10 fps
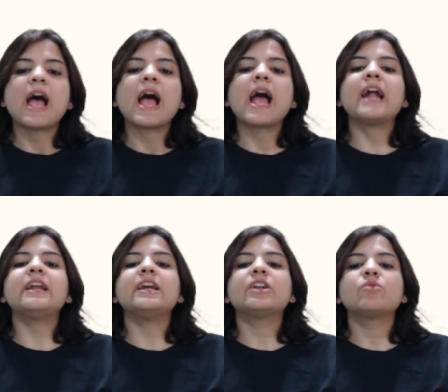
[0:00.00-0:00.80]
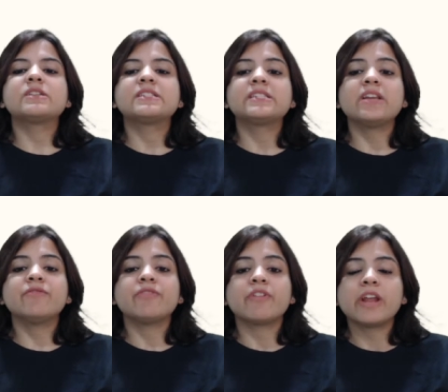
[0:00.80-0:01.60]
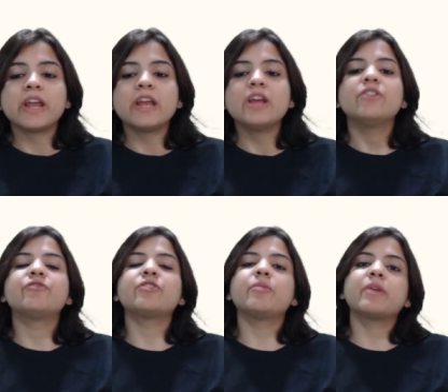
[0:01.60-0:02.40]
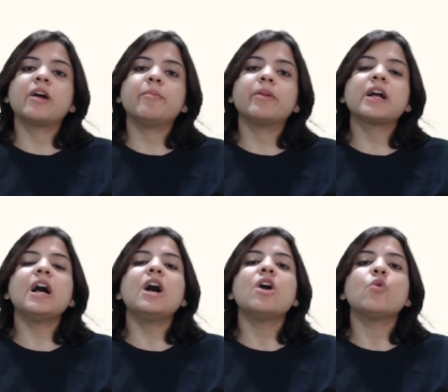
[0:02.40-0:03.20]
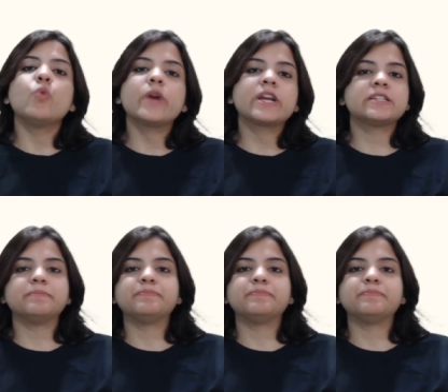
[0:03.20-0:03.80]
and it could save Ray from becoming a victim.